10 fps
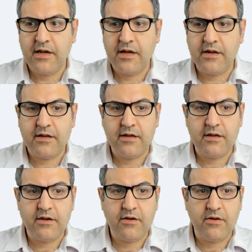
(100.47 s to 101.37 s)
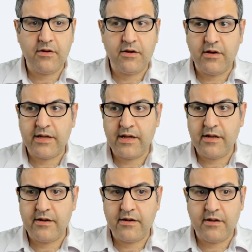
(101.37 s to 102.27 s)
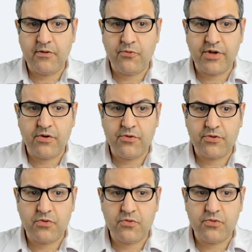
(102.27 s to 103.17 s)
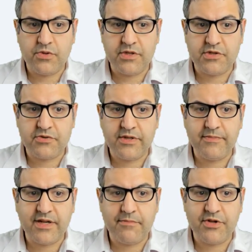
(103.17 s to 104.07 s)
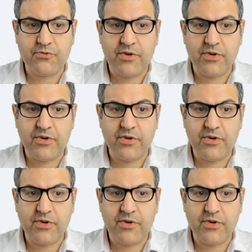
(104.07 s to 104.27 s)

and again we go to the 3 megabit